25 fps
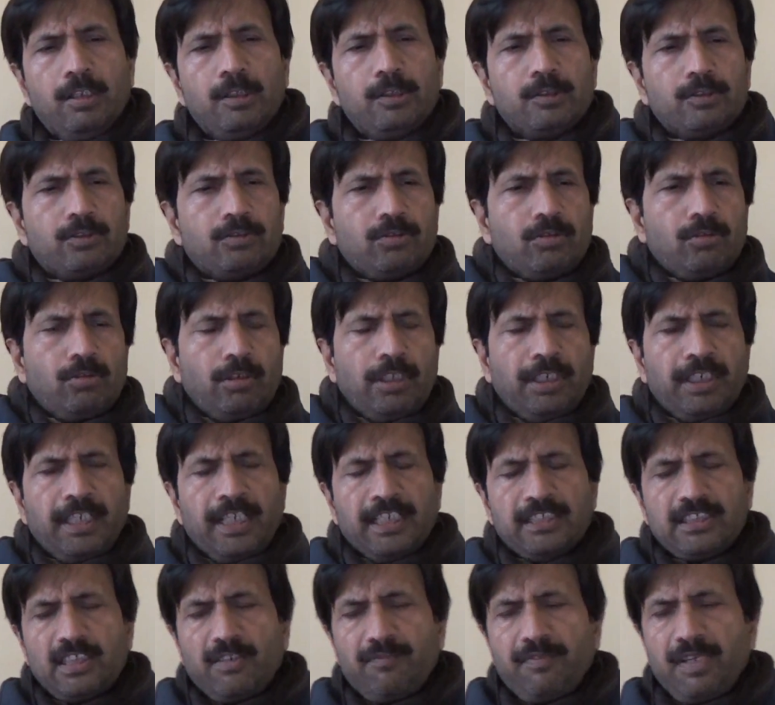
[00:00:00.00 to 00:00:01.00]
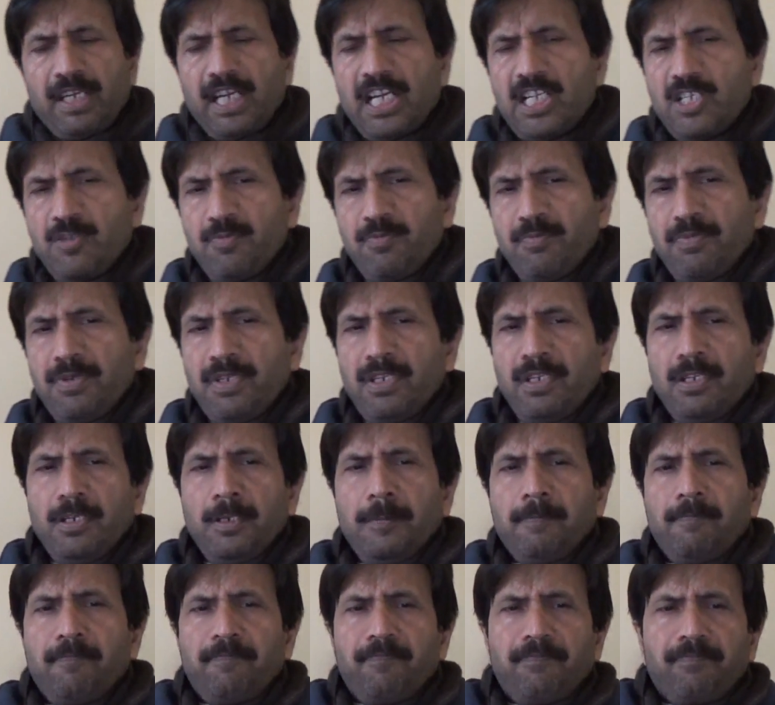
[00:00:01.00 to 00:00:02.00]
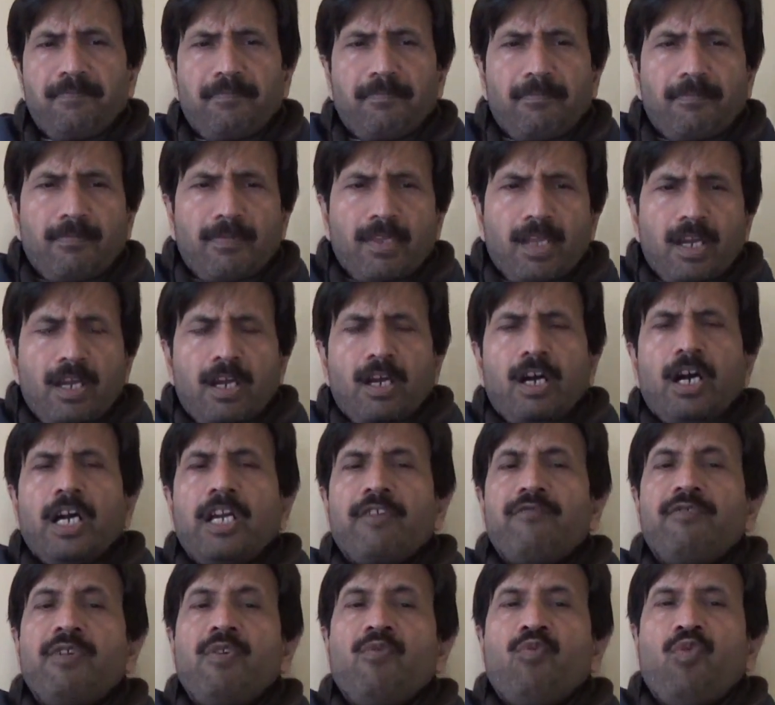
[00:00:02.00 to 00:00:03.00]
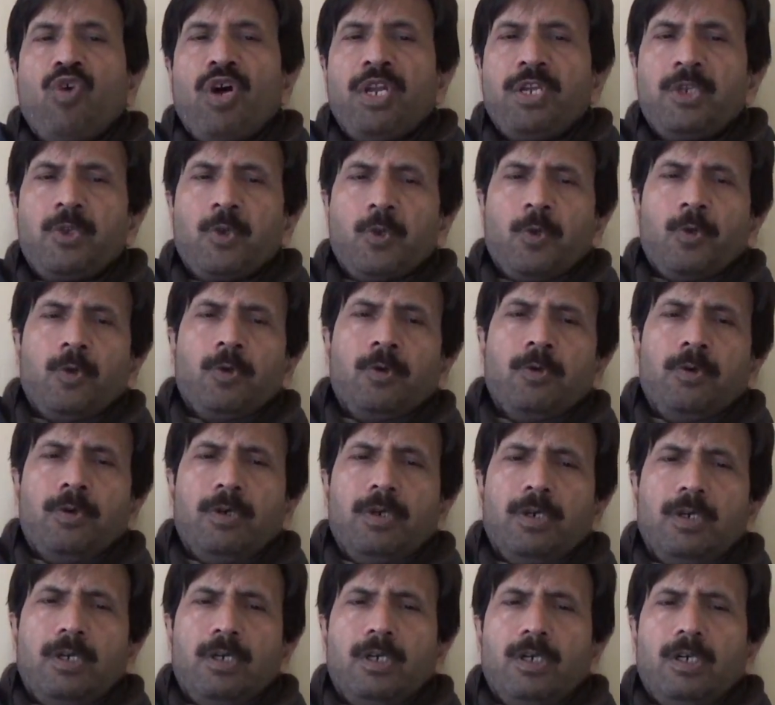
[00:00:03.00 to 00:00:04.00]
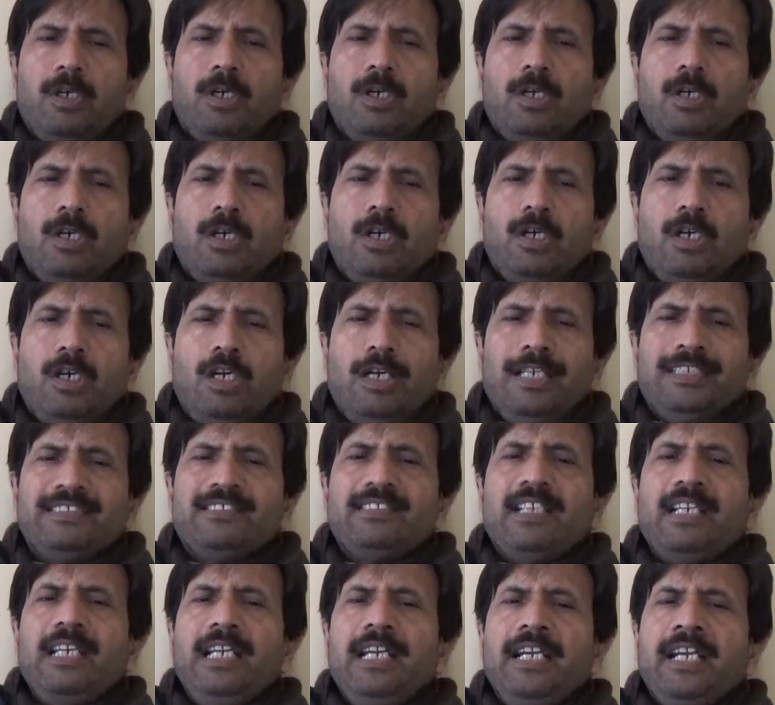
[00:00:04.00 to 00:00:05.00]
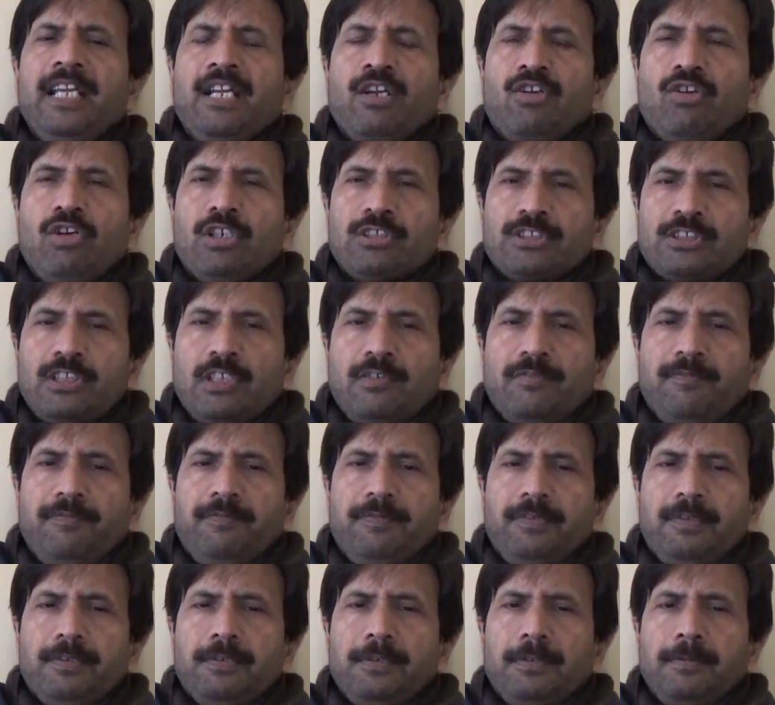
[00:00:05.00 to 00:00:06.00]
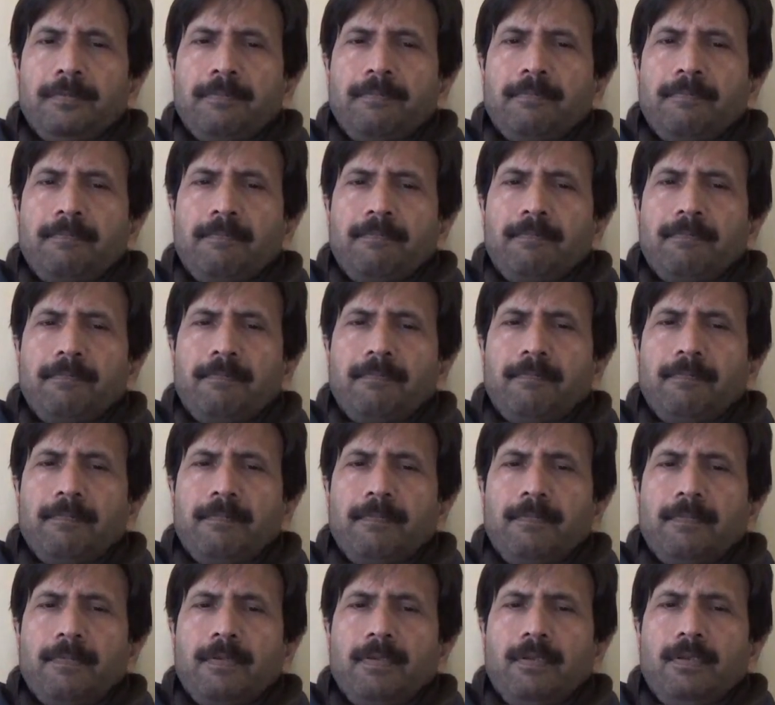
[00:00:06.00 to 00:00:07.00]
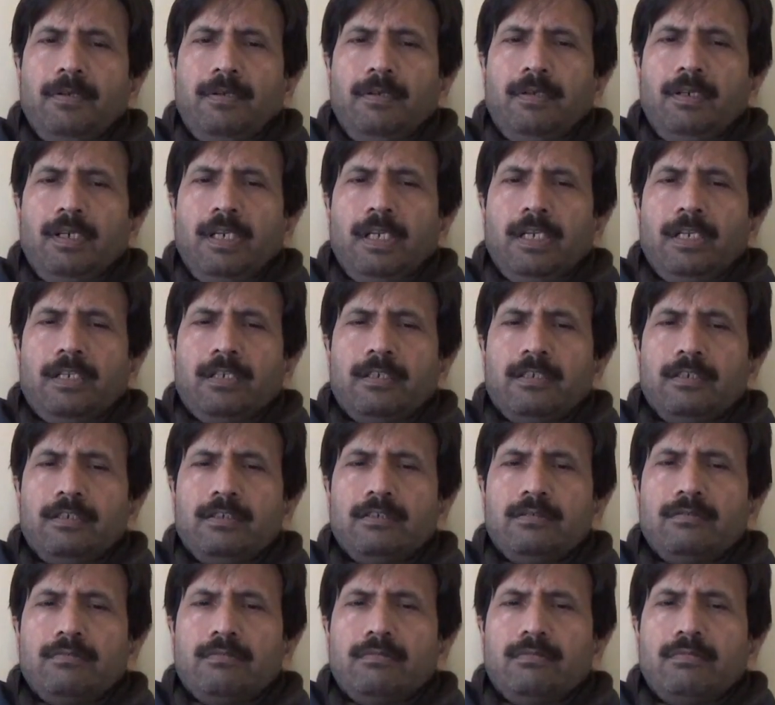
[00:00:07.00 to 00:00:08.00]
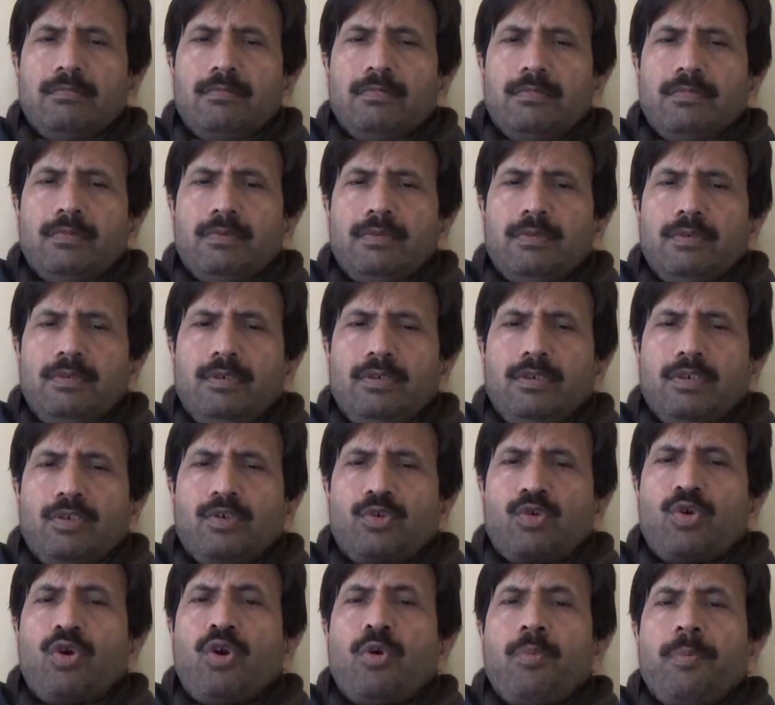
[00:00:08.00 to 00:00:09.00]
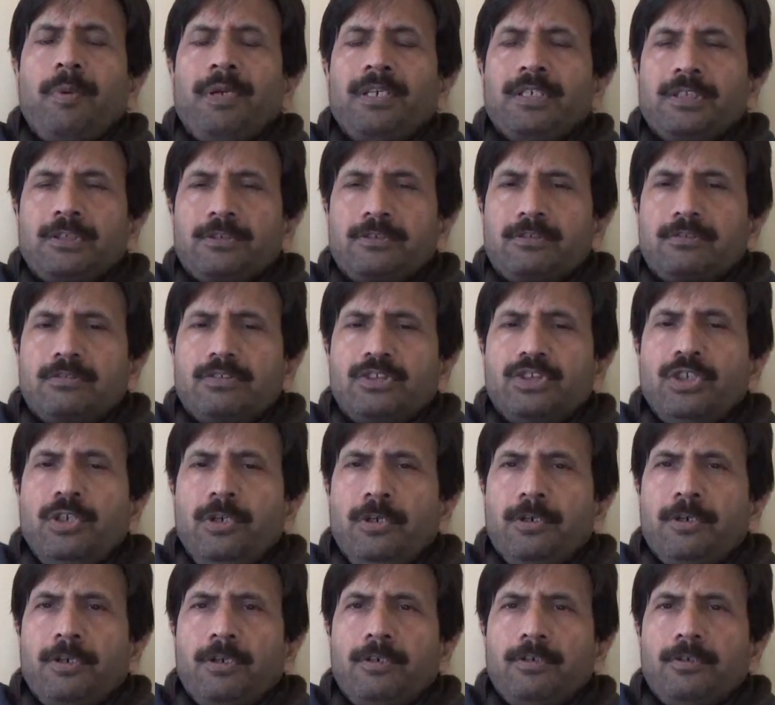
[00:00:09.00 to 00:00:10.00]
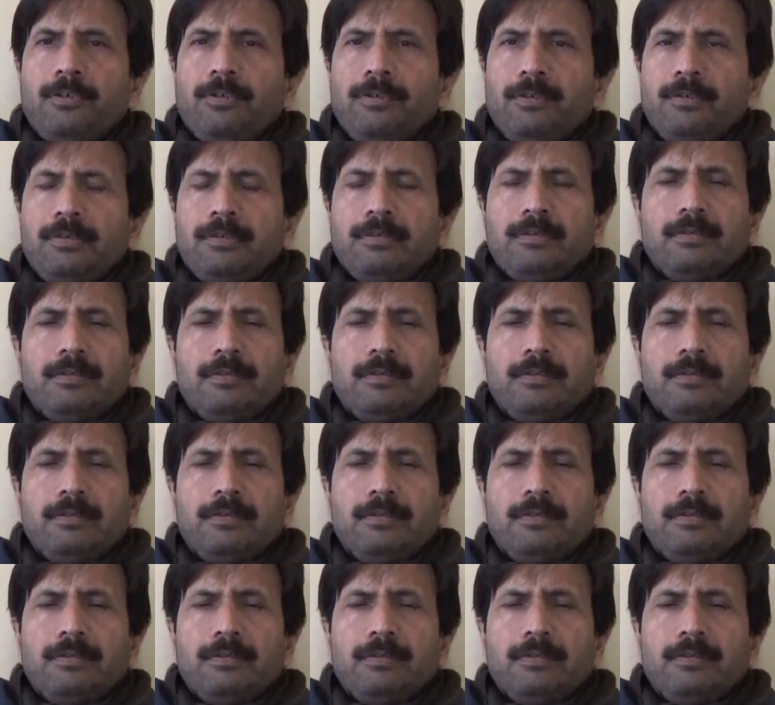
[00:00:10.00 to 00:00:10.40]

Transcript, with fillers: So in case of HP uh, IV1, you know, uh, is the leading cause of uh, like uh, croup in children, you know.